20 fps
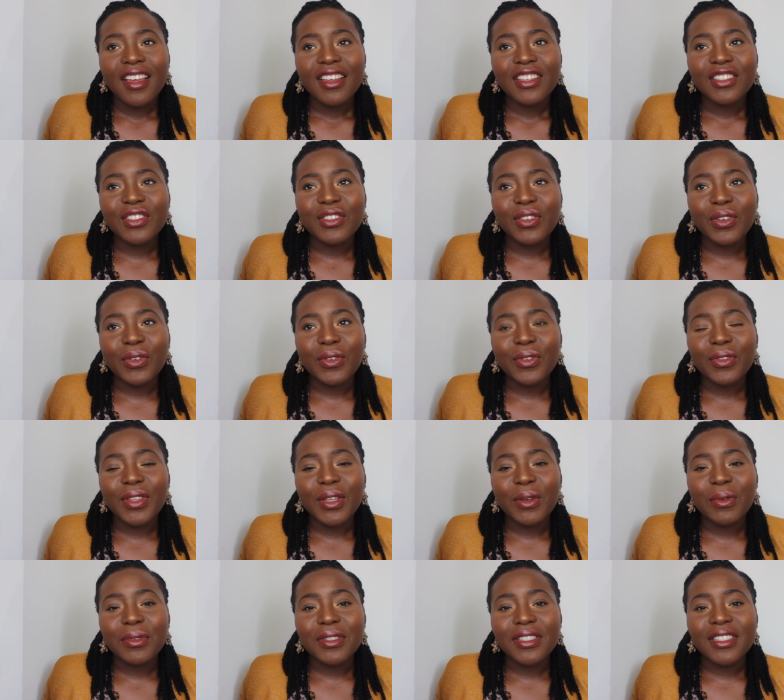So
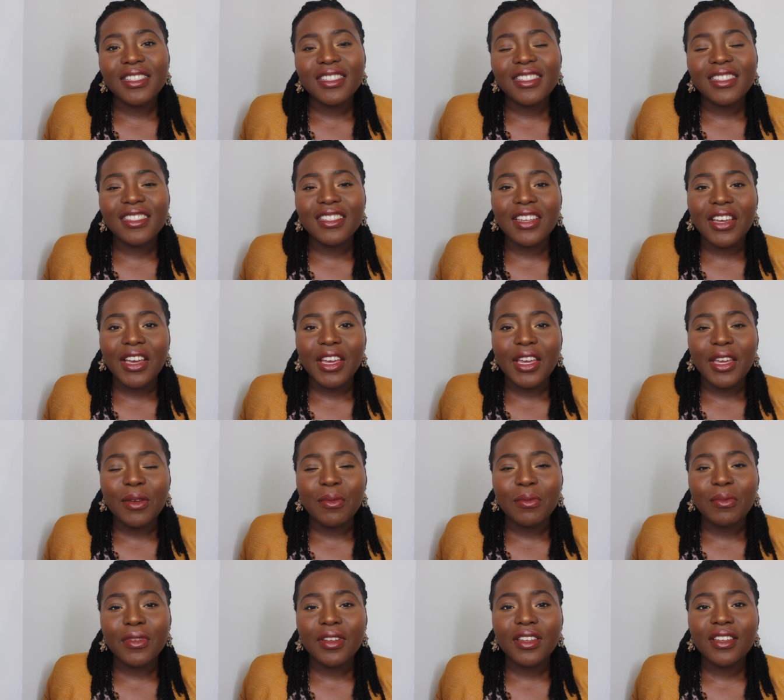there was this
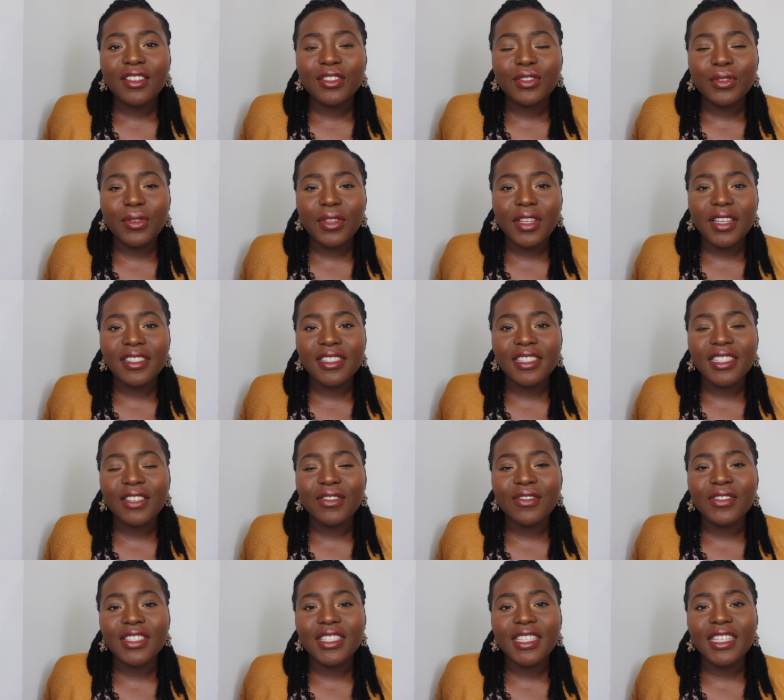time,
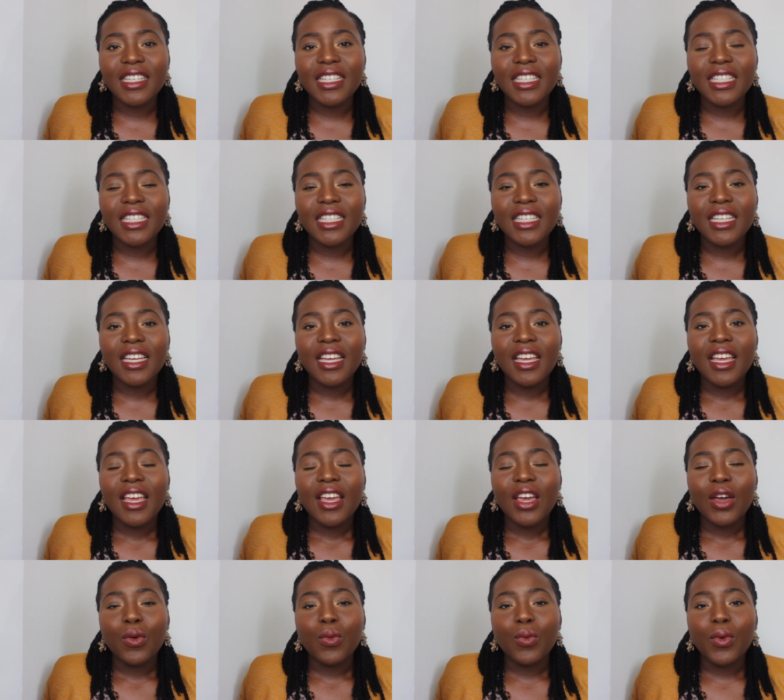2017,
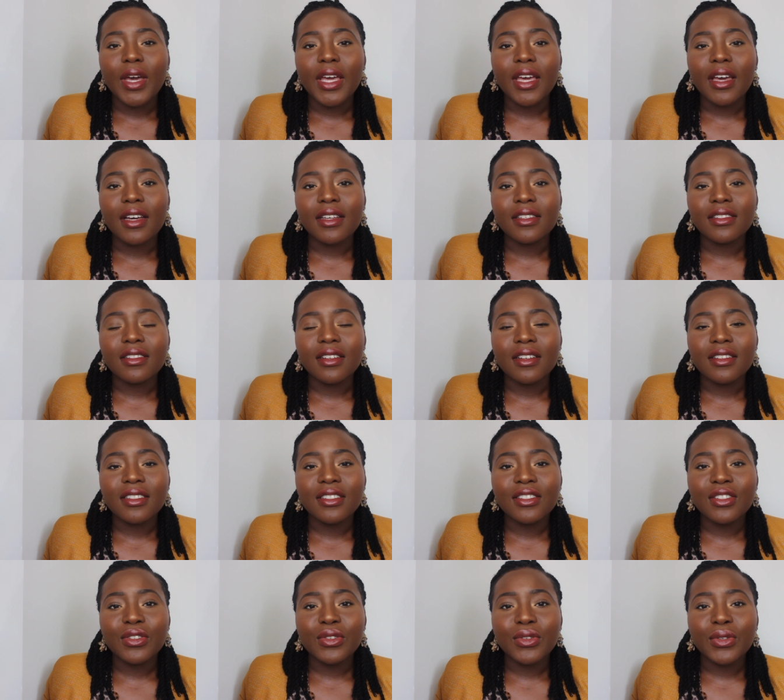where I
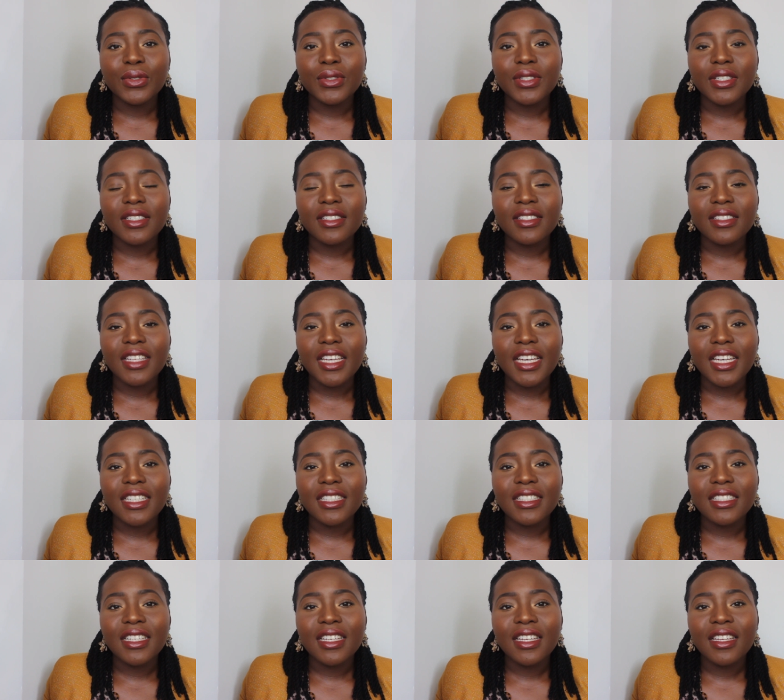started to notice
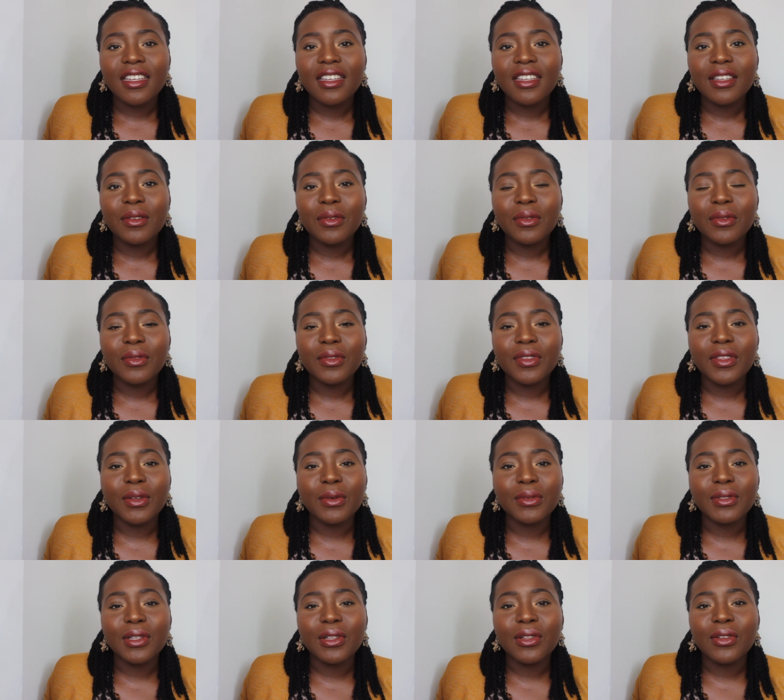that there
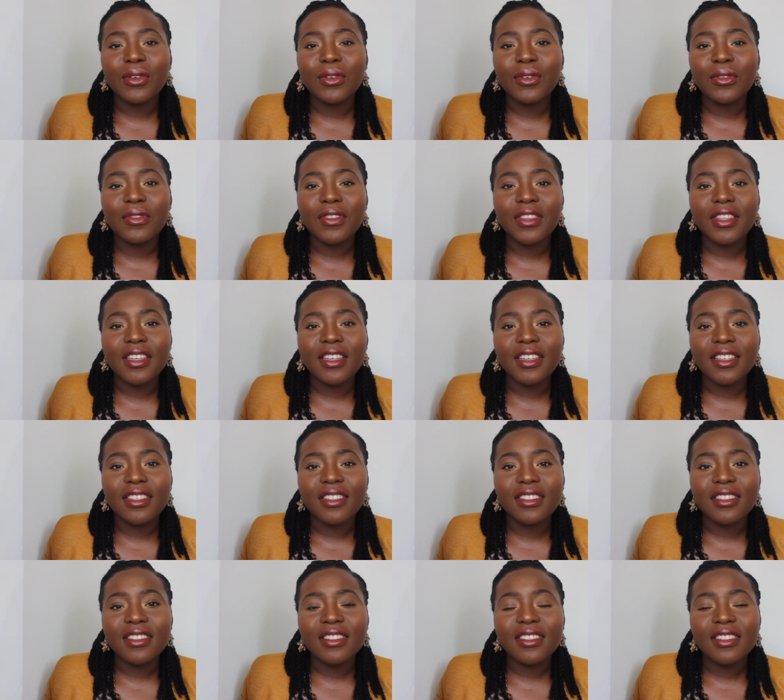was a lot of
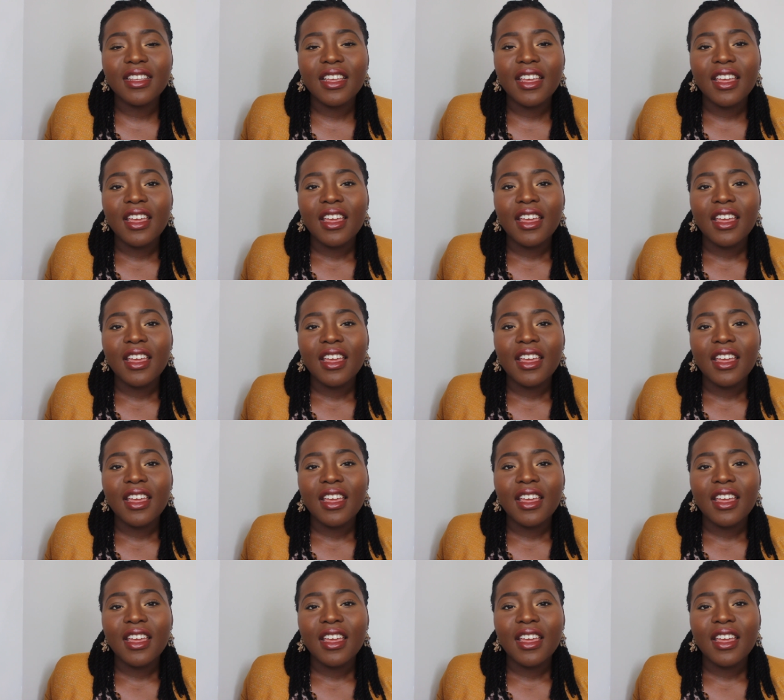things